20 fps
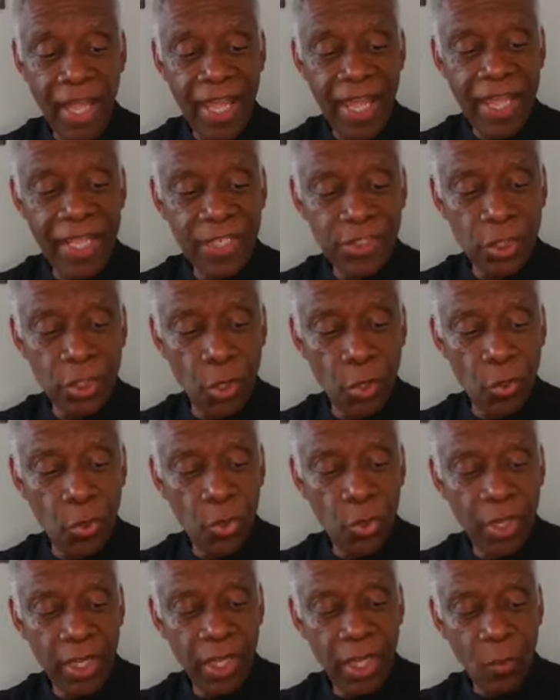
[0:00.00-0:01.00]
So
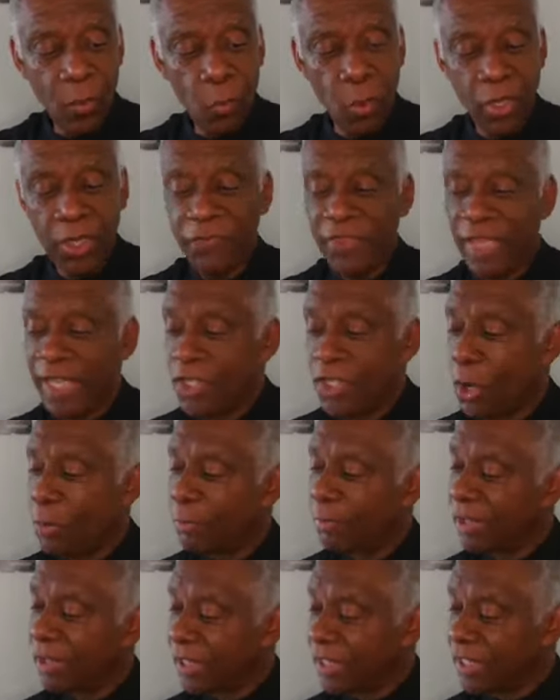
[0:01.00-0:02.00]
what if they don't
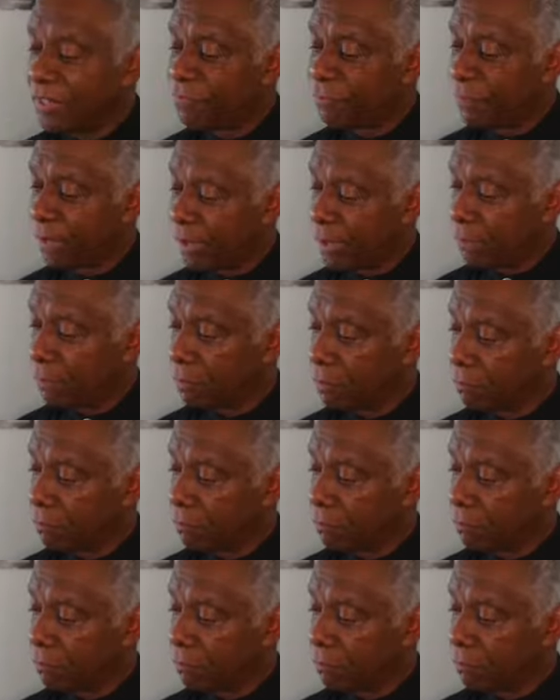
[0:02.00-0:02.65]
believe me?